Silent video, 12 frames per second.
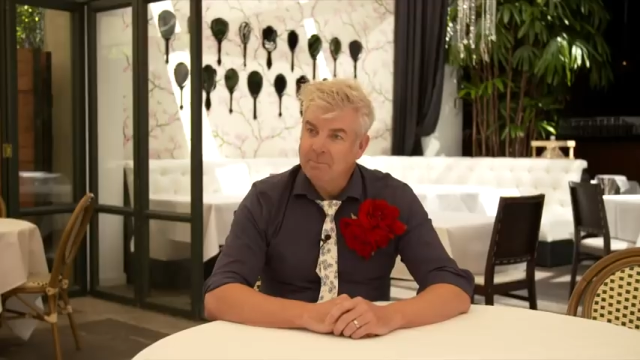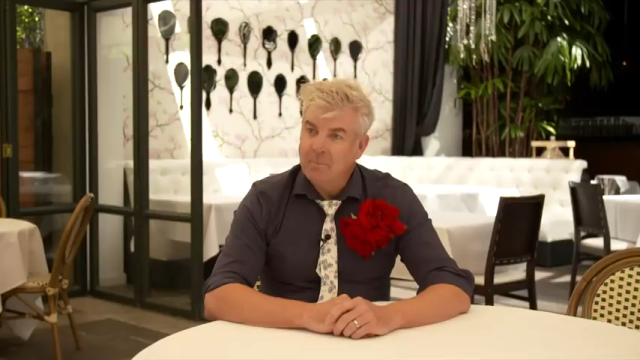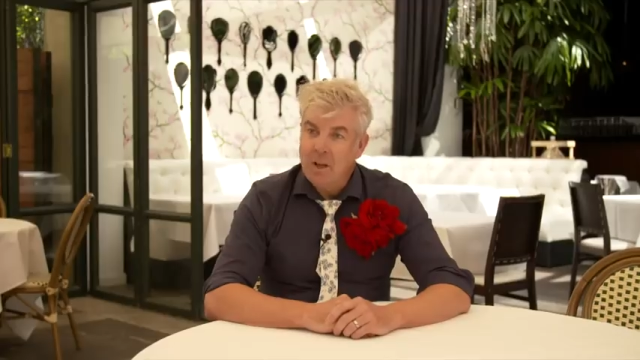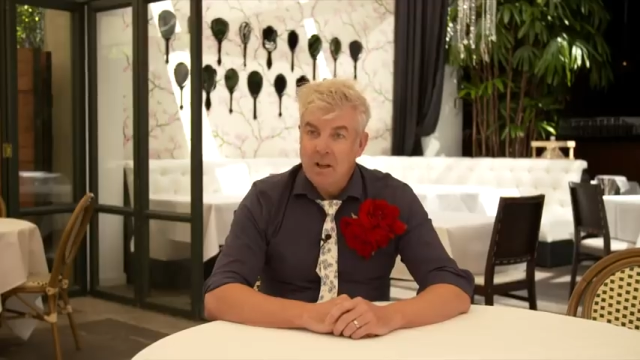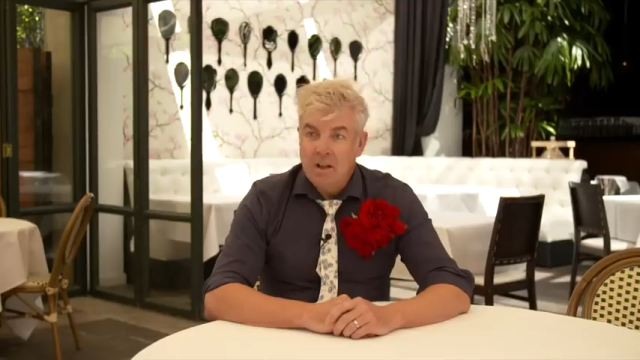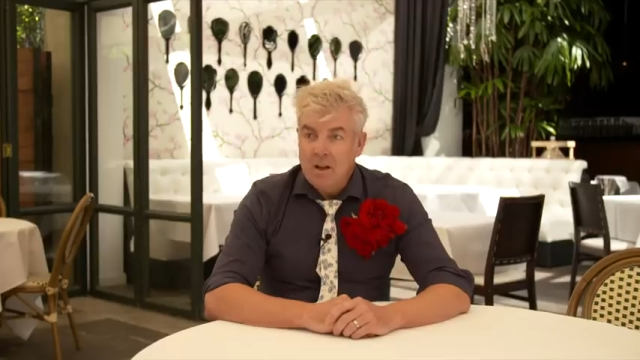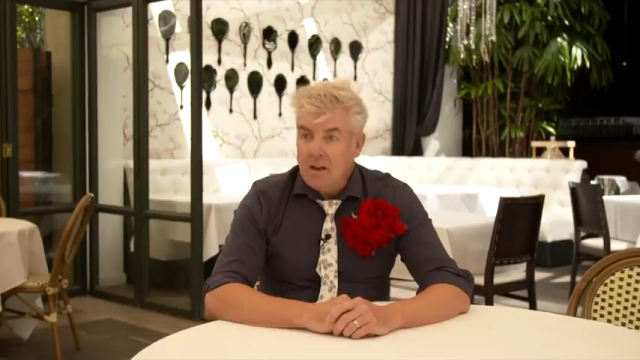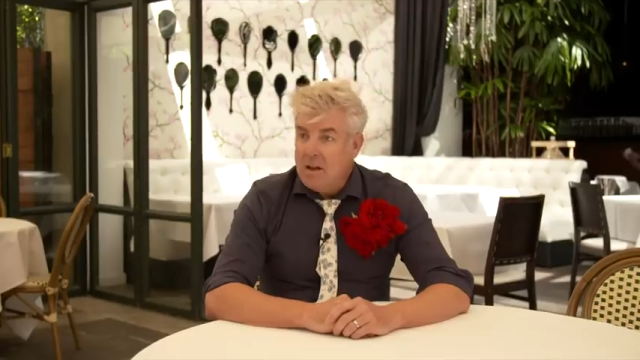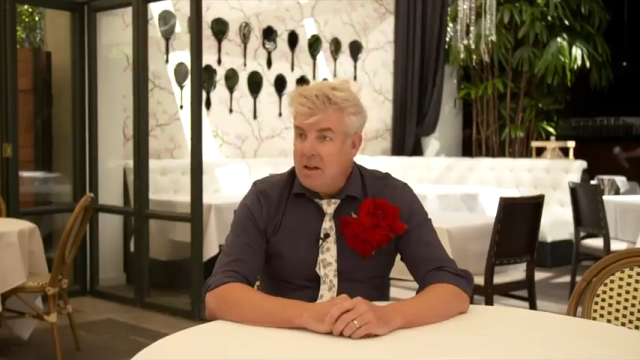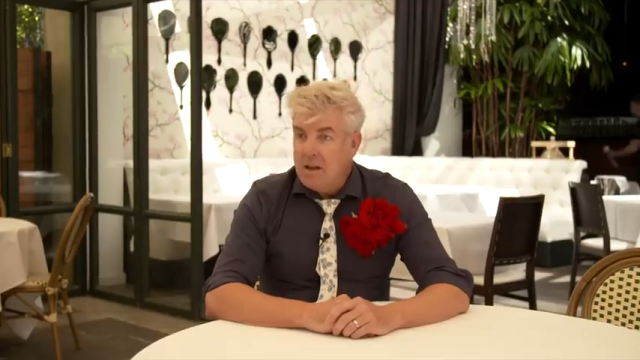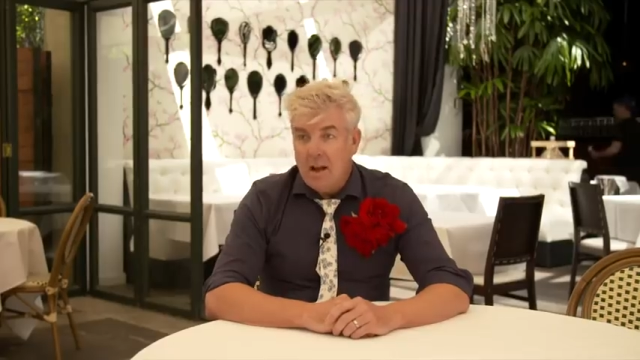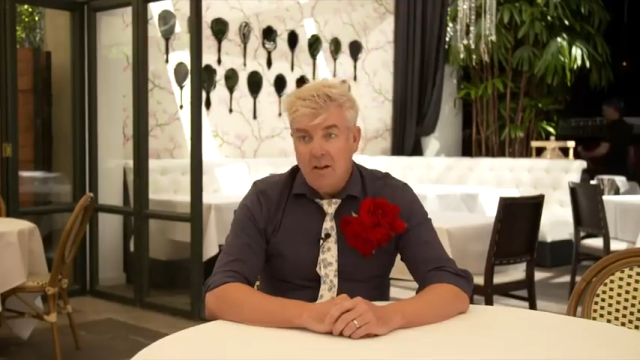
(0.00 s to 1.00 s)
been from your
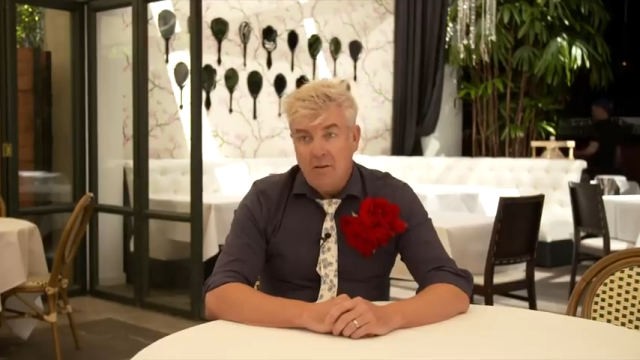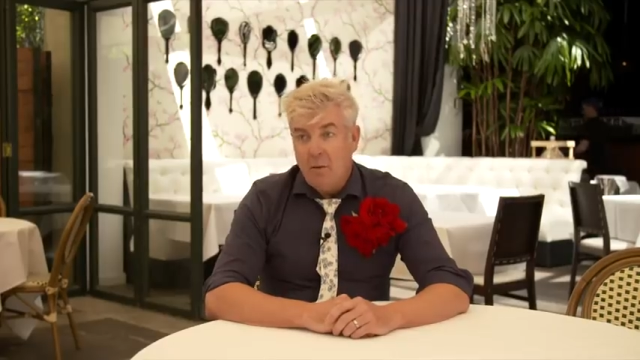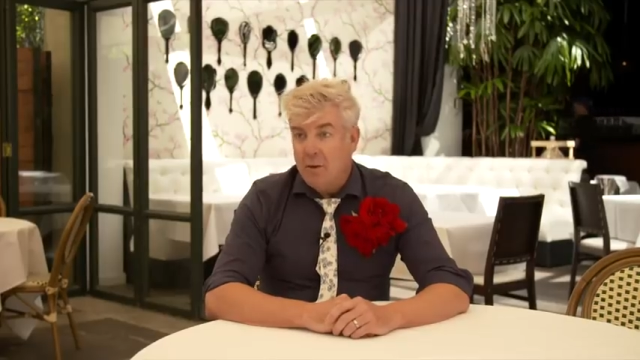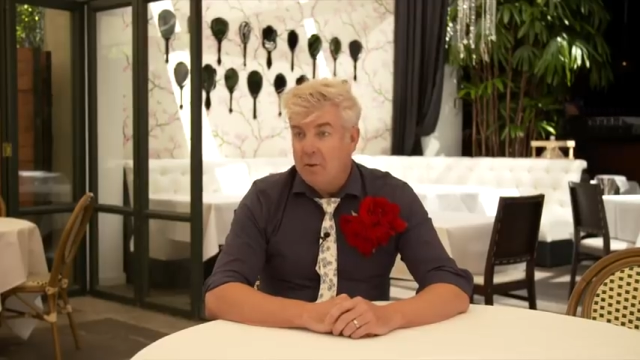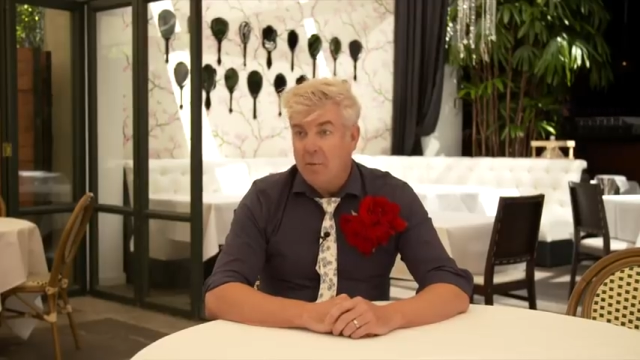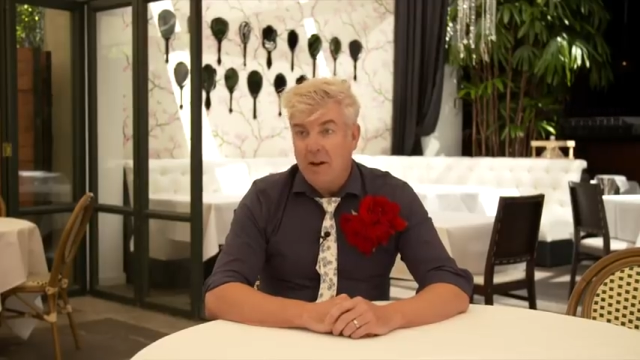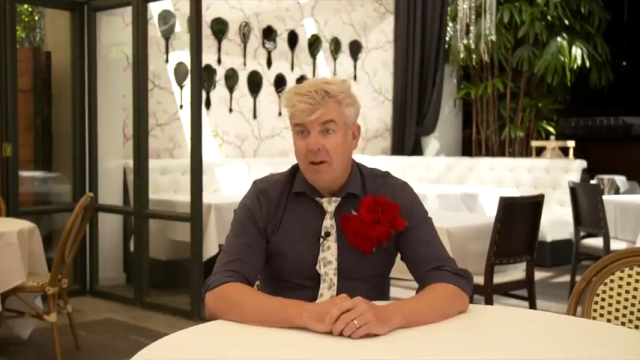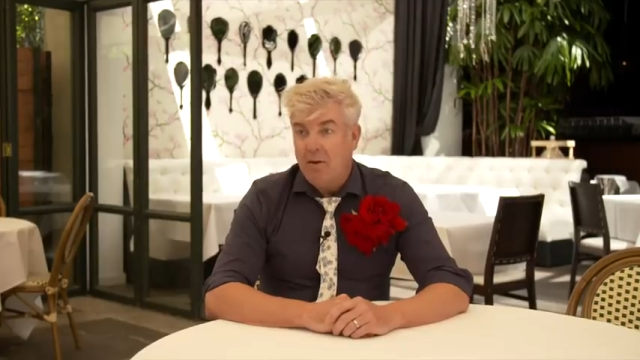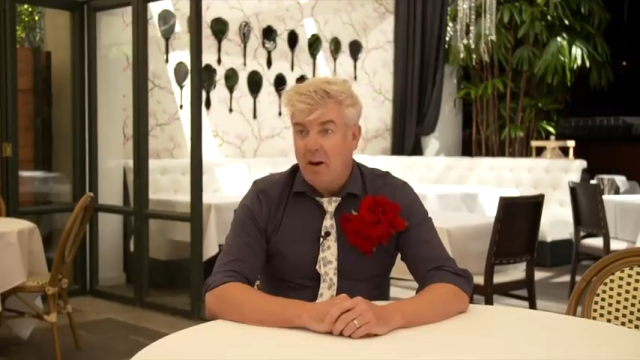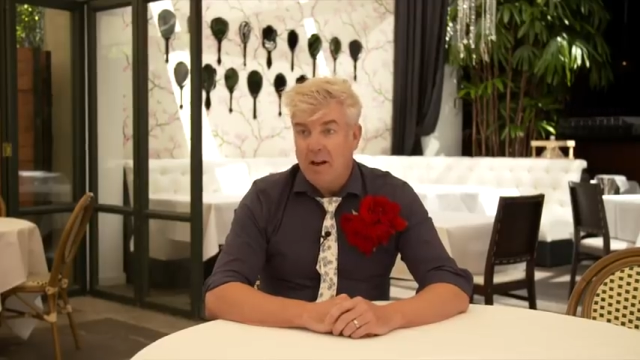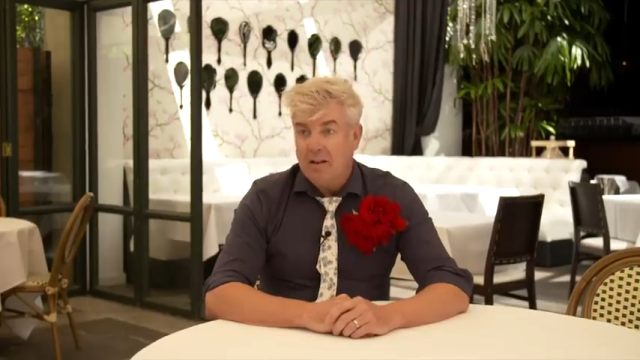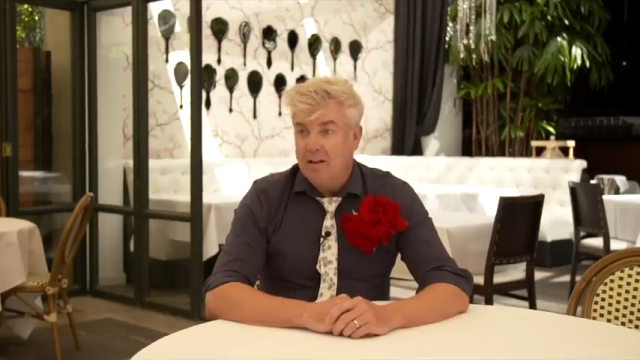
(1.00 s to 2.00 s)
patrons? Everyone's been great.